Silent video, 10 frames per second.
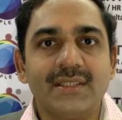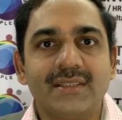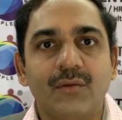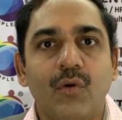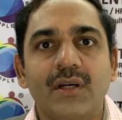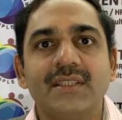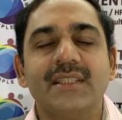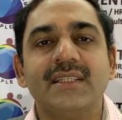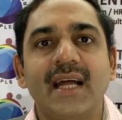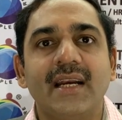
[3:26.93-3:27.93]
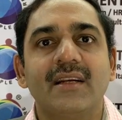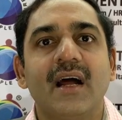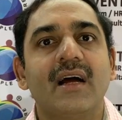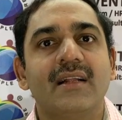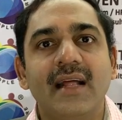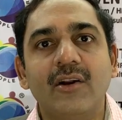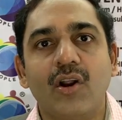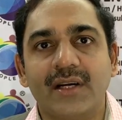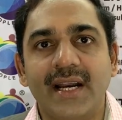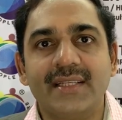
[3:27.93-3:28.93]
is it that that
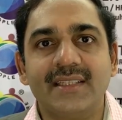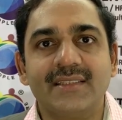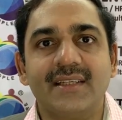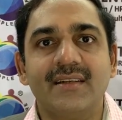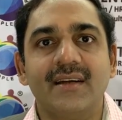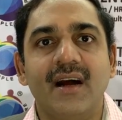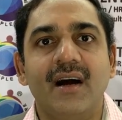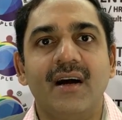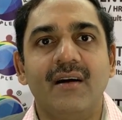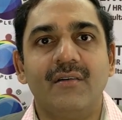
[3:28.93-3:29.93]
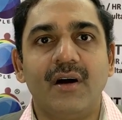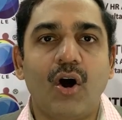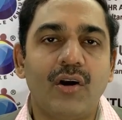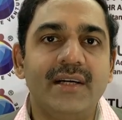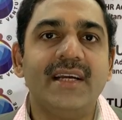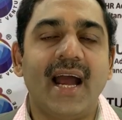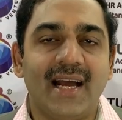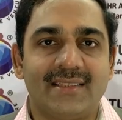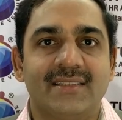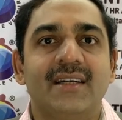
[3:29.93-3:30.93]
organization already
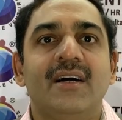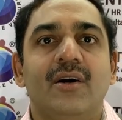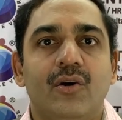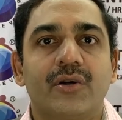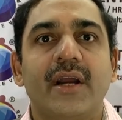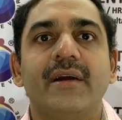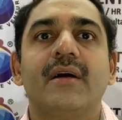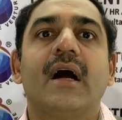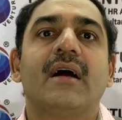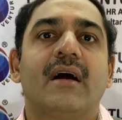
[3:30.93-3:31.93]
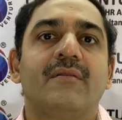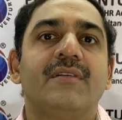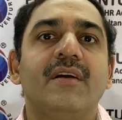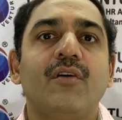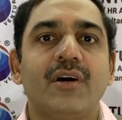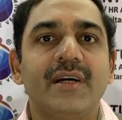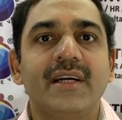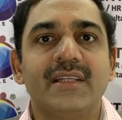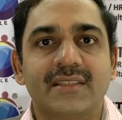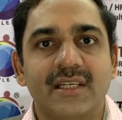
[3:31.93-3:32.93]
has? Okay, we have already
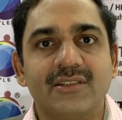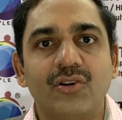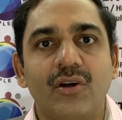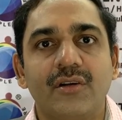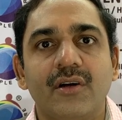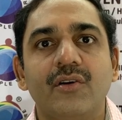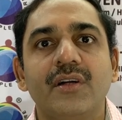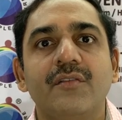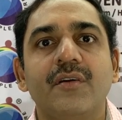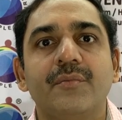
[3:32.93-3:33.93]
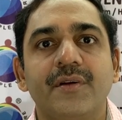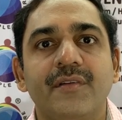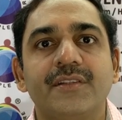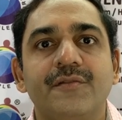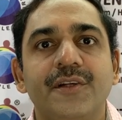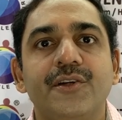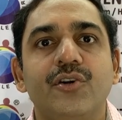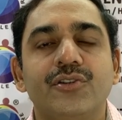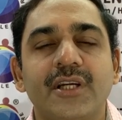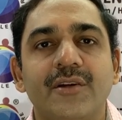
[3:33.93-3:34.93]
discussed on in our previous
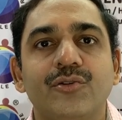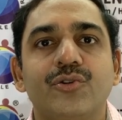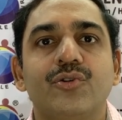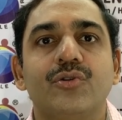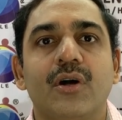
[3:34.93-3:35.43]
videos that you should